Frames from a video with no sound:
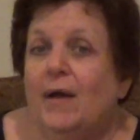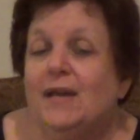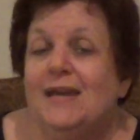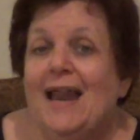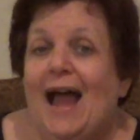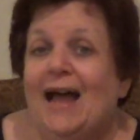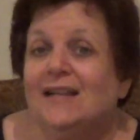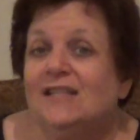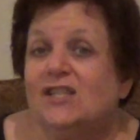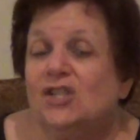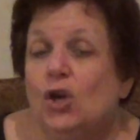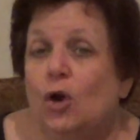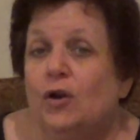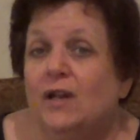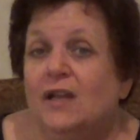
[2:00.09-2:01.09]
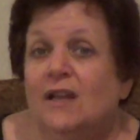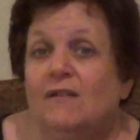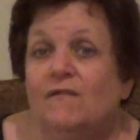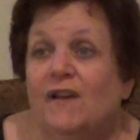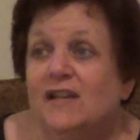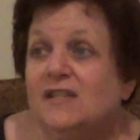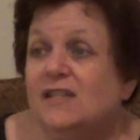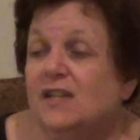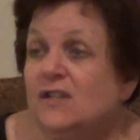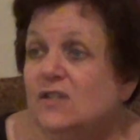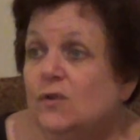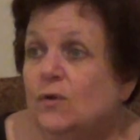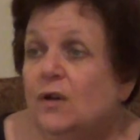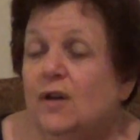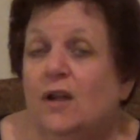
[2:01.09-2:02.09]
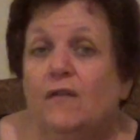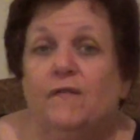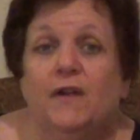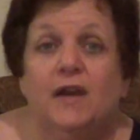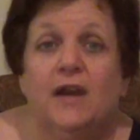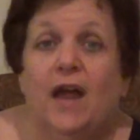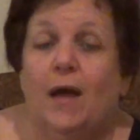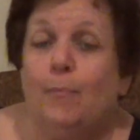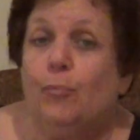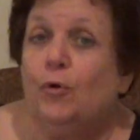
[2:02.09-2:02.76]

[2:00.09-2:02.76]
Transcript: Not starting investing soon enough and not